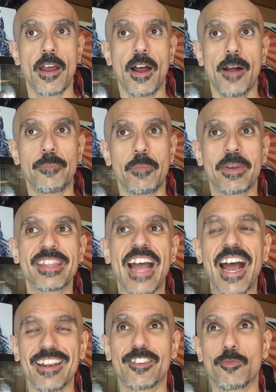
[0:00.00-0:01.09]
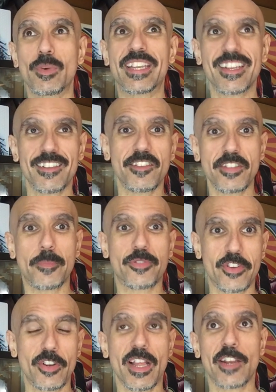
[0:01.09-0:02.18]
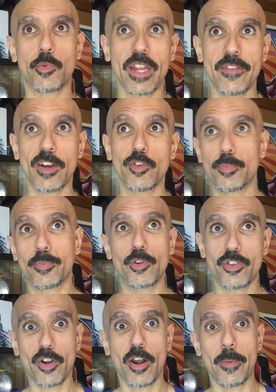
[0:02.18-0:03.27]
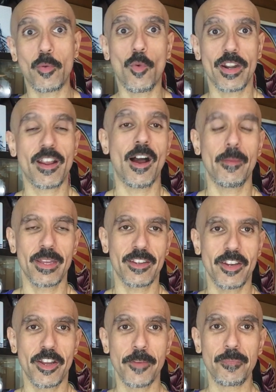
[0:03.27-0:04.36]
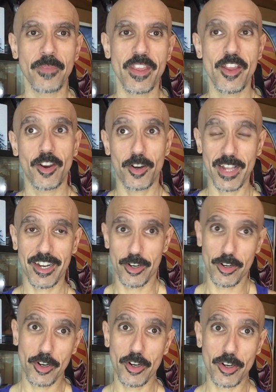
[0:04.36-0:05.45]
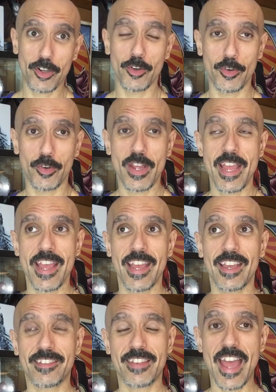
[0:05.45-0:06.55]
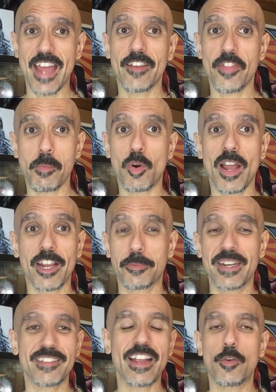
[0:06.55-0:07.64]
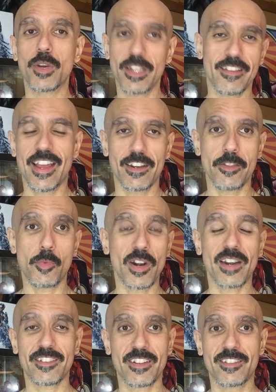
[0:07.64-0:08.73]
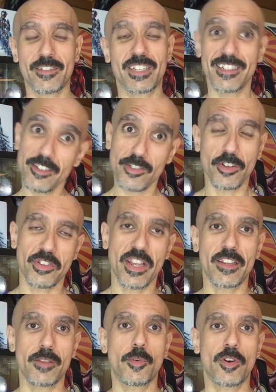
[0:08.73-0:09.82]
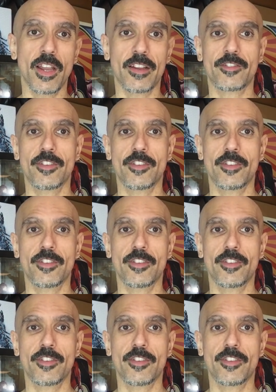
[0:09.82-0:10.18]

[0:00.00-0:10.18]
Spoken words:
But not ridiculously obscure like Reva, who showed up in one comic, you know? Or like Erg, who is the head of the Morlocks, but he's not really the head of the Morlocks because Callisto is the head of the Morlocks.